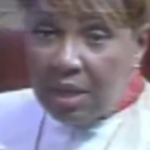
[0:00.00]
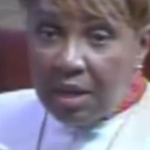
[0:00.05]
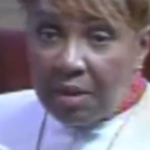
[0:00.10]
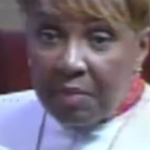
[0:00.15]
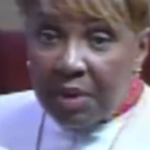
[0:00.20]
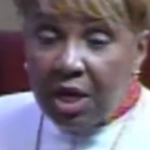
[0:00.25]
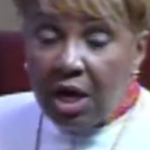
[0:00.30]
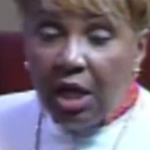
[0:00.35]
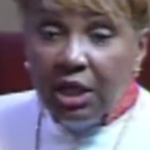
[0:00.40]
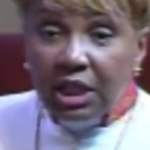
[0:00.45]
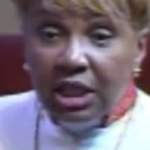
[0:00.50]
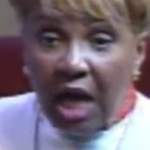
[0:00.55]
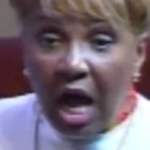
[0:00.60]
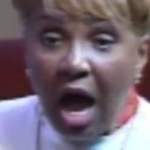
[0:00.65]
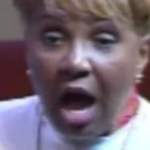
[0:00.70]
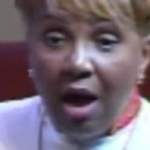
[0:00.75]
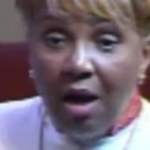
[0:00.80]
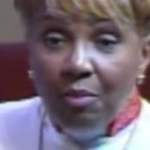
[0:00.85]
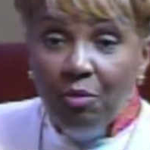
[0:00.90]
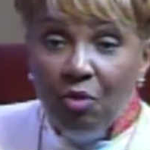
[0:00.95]
because
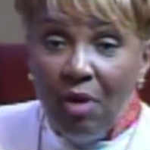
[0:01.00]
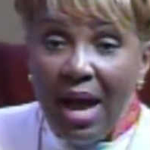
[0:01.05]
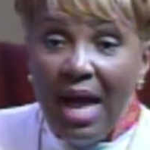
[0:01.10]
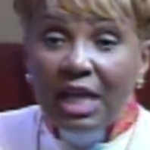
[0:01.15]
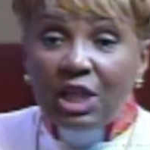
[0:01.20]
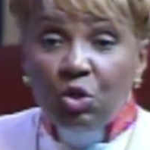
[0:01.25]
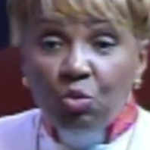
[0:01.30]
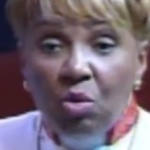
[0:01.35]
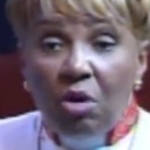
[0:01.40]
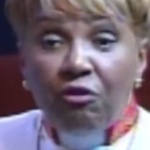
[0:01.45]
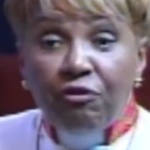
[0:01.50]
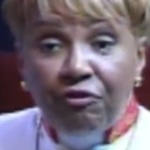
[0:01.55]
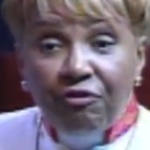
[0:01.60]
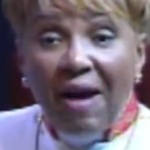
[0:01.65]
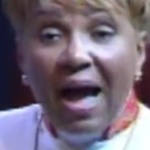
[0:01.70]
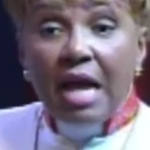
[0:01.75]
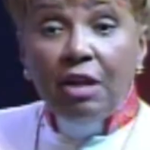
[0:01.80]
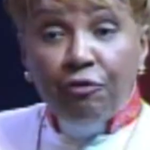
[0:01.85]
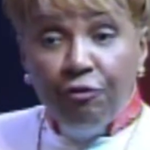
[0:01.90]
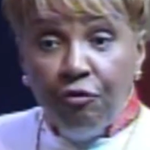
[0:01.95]
comrades will
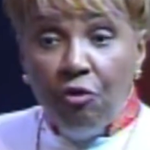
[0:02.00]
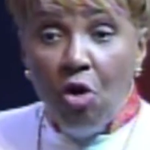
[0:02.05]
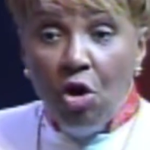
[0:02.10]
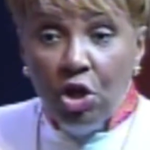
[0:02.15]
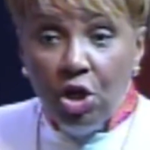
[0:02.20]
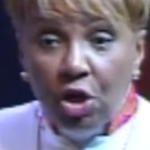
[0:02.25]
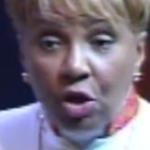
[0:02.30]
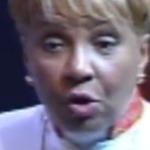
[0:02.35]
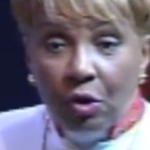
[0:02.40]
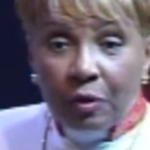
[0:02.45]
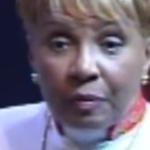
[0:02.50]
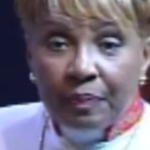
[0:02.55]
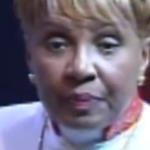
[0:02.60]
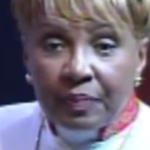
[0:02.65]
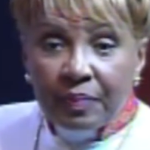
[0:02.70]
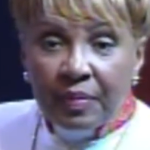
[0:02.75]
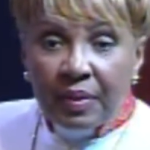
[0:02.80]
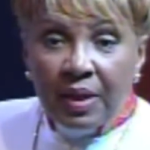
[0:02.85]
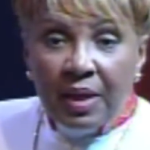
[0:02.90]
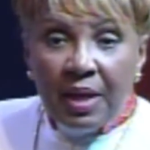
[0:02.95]
fight for you.
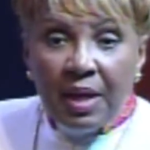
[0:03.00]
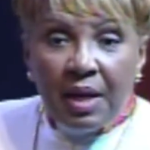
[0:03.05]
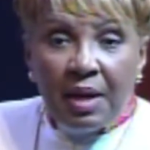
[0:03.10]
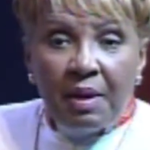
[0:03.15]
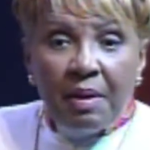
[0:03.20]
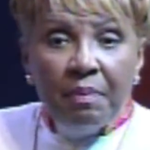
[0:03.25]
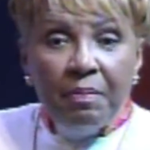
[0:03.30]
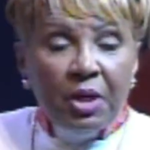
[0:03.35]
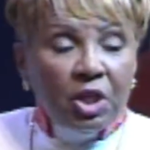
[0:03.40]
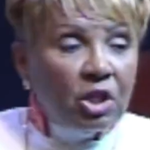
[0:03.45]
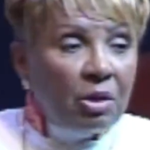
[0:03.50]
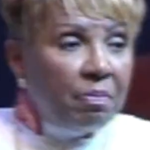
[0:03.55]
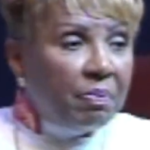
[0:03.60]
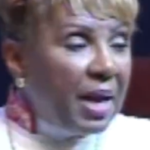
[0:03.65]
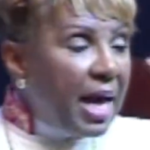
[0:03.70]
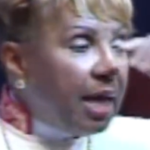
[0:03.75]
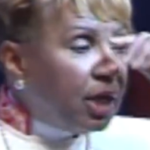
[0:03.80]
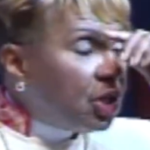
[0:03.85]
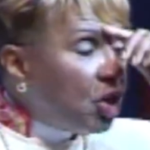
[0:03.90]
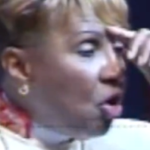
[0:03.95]
Bishop
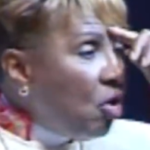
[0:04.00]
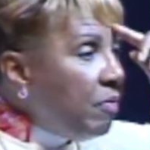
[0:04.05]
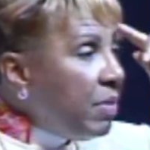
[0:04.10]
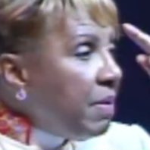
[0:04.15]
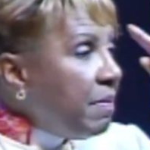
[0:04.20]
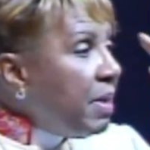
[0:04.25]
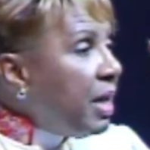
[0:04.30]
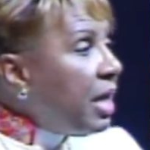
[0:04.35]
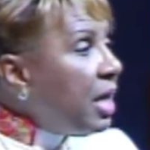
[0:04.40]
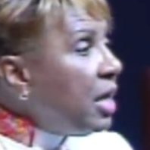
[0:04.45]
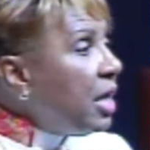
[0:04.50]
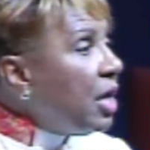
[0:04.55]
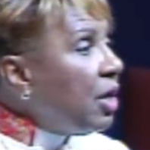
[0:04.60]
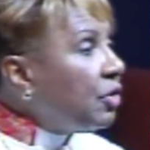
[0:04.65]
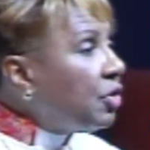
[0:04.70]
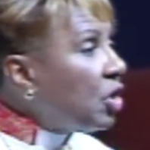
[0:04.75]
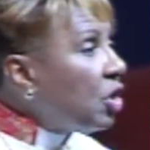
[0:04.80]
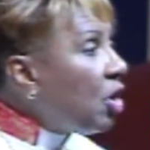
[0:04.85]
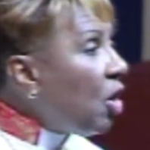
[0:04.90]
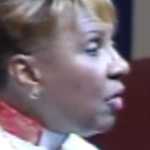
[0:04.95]
Blake told me many
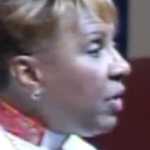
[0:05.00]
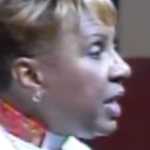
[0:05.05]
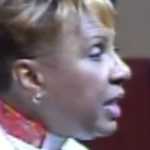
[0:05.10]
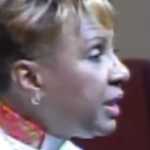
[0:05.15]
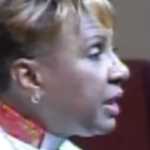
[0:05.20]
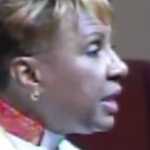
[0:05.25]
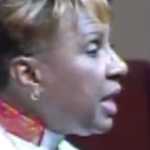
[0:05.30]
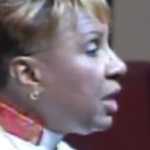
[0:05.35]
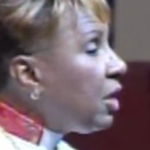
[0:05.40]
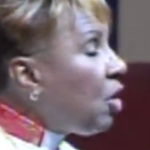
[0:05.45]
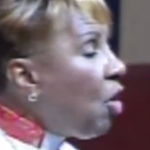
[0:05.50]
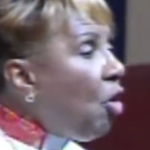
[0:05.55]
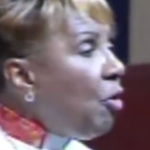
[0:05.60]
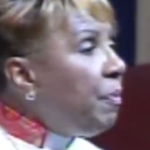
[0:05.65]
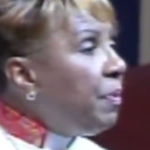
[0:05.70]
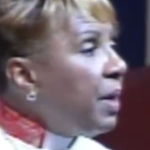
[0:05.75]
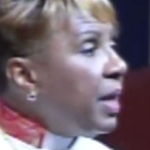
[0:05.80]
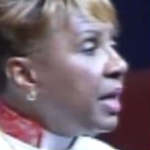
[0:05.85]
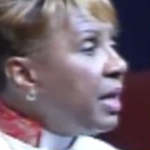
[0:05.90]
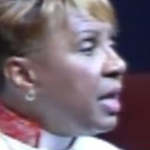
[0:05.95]
years ago, he said,
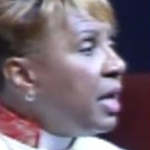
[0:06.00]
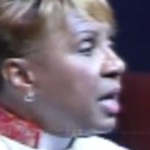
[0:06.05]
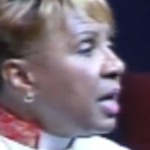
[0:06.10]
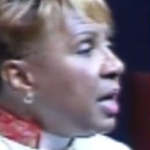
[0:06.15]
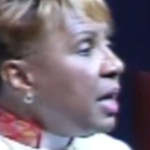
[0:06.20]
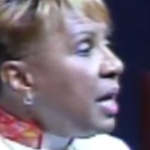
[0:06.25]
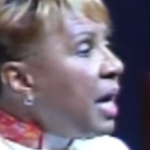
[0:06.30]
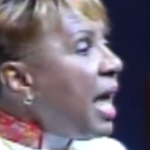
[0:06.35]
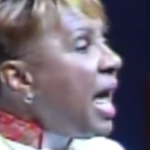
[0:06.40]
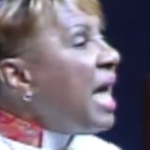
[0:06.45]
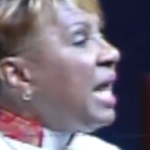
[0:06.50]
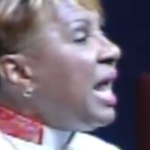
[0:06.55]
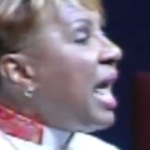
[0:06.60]
Copeland, an